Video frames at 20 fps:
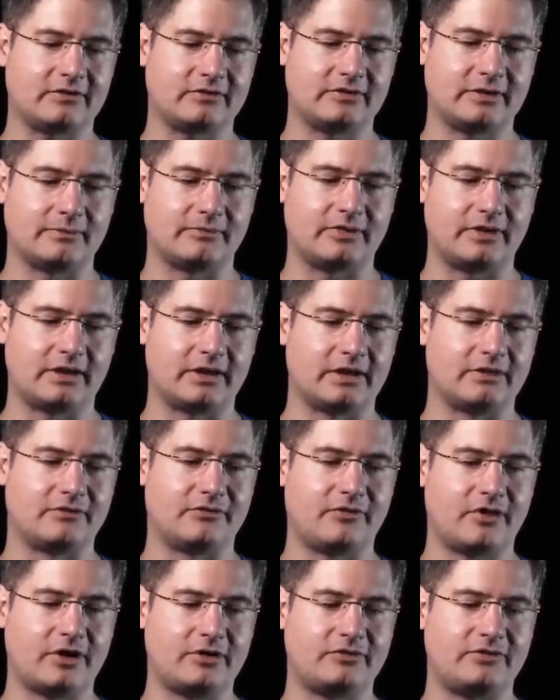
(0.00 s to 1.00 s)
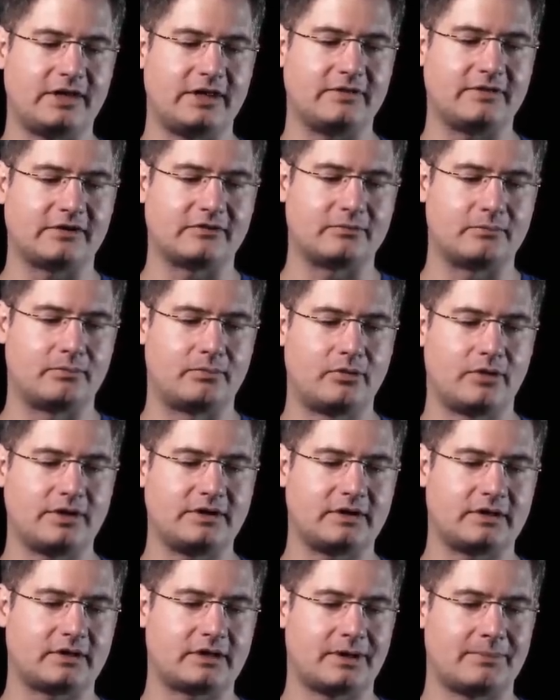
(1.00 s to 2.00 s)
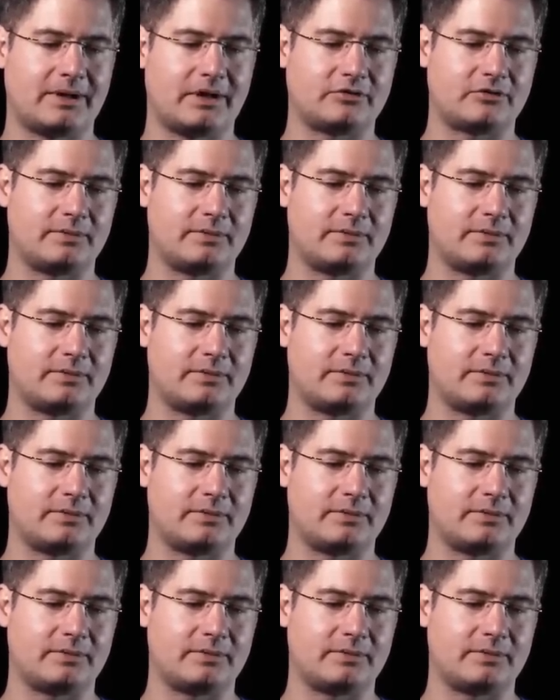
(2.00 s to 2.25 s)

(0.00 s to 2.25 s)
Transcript: something in Farsi that's going to come out